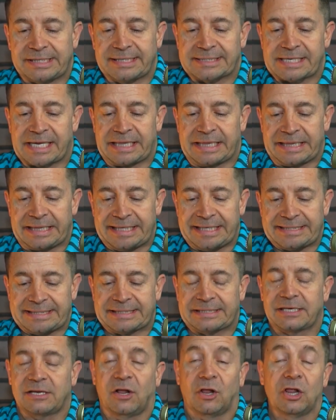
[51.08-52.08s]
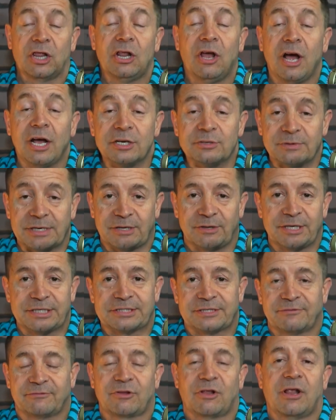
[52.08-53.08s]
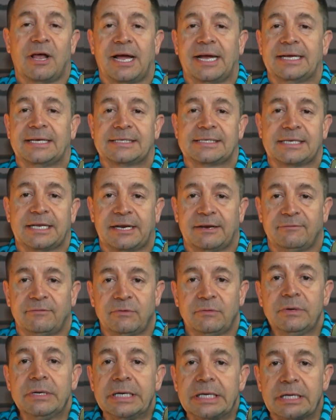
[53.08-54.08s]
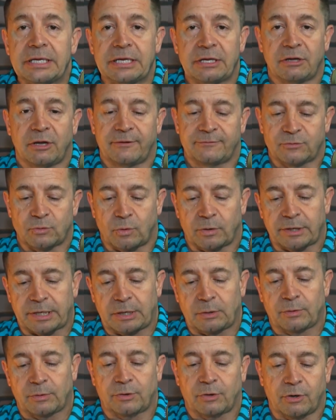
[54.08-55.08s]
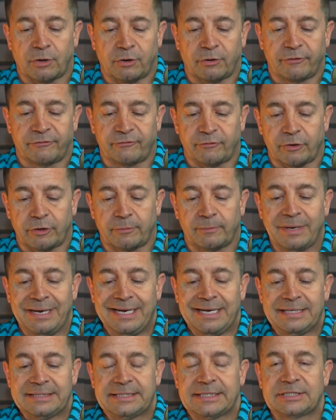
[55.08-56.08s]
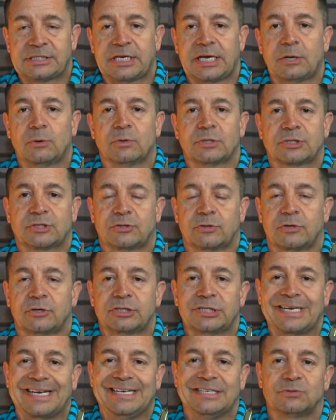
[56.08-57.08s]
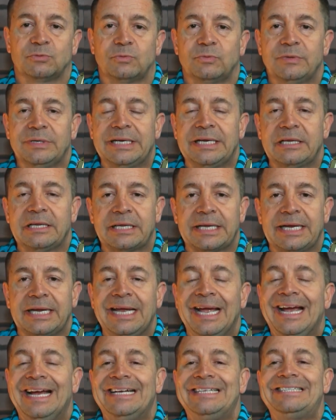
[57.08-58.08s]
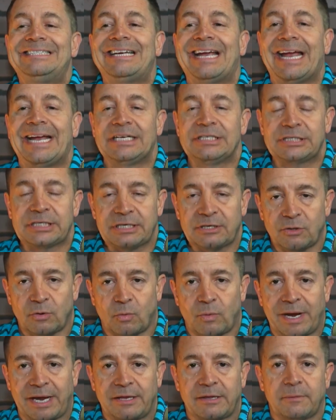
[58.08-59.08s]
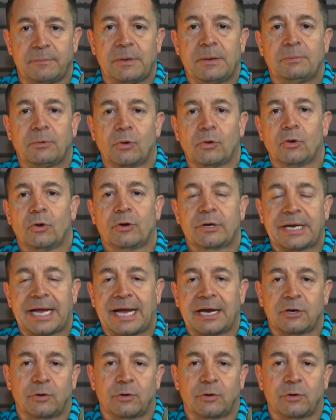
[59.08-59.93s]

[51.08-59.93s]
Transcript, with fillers: has a list, a laundry list of clients that have really loved working with her. Her firm, Distinguished Search, is really changing the way that people look at